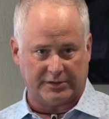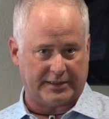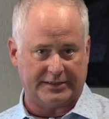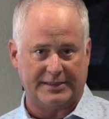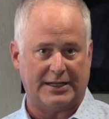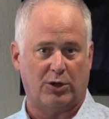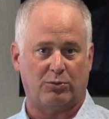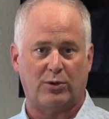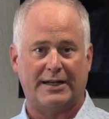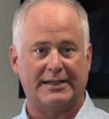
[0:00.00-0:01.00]
I didn't help
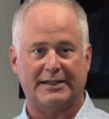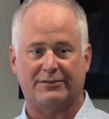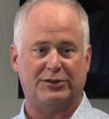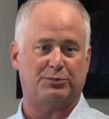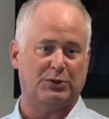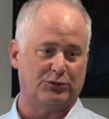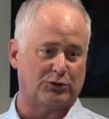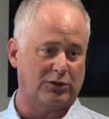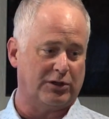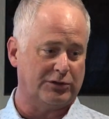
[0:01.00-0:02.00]
write any of these bills
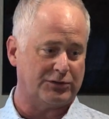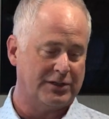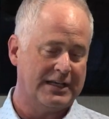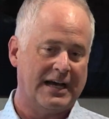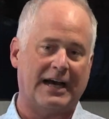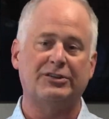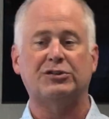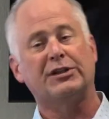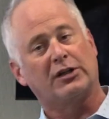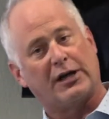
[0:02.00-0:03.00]
or laws. I just
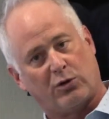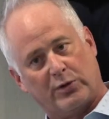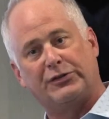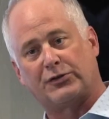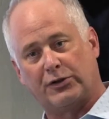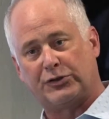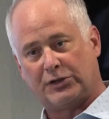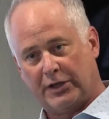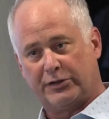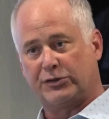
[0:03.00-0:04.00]
did a lot of research
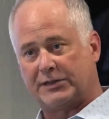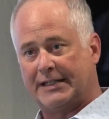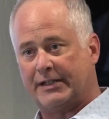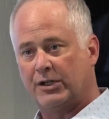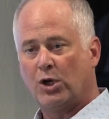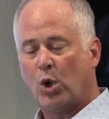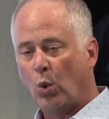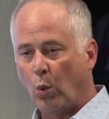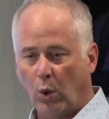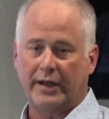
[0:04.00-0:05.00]
to understand
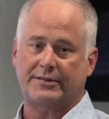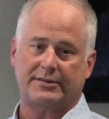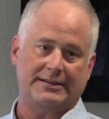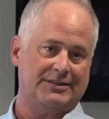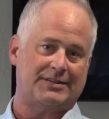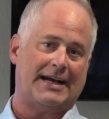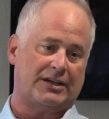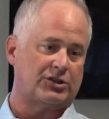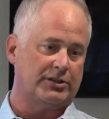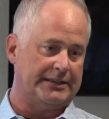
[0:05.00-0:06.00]
what is
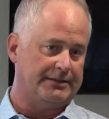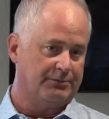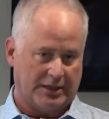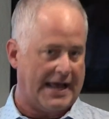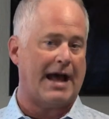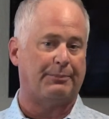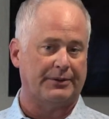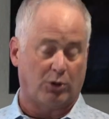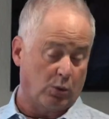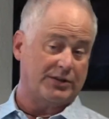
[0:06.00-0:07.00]
actually going to happen
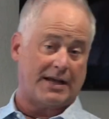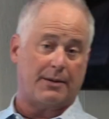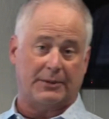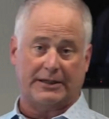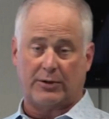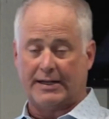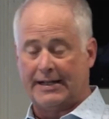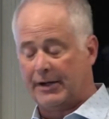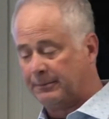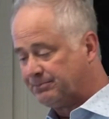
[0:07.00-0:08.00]
or what's happening right
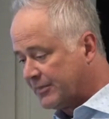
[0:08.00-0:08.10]
now.